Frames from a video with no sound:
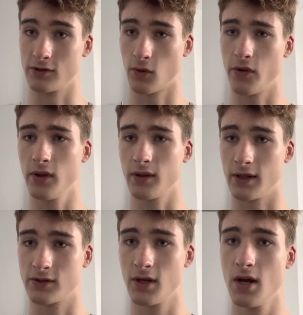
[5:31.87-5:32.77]
So I think
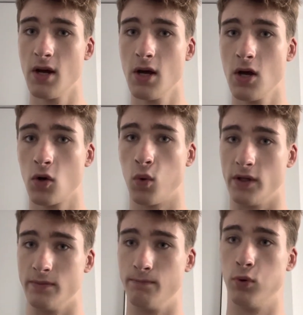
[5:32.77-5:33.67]
that's
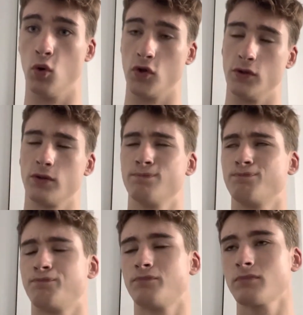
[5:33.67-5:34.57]
quite important.
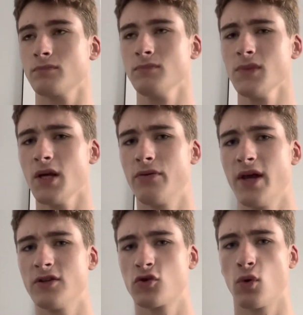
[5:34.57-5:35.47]
They're
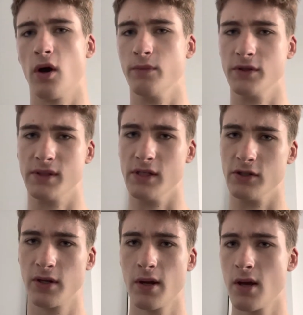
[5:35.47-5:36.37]
described as
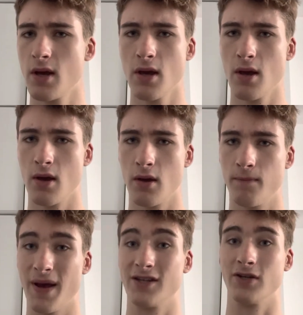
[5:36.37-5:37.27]
these
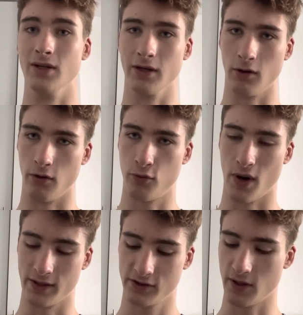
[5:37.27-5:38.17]
pesky little
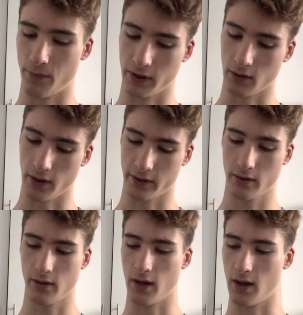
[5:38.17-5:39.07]
threats, something like
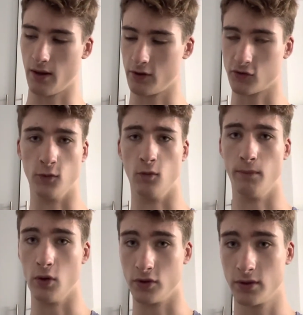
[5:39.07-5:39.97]
a small
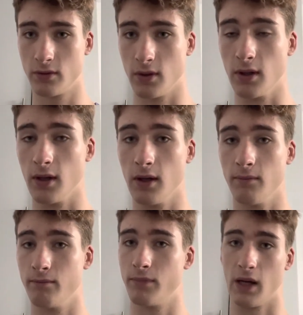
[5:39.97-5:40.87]
boat,
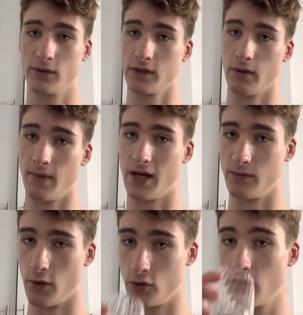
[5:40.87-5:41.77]
perhaps an unmanned
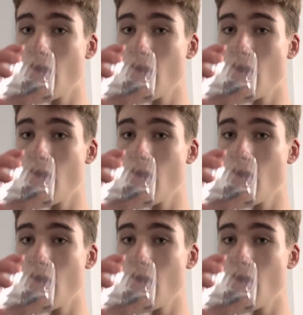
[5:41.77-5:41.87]
boat.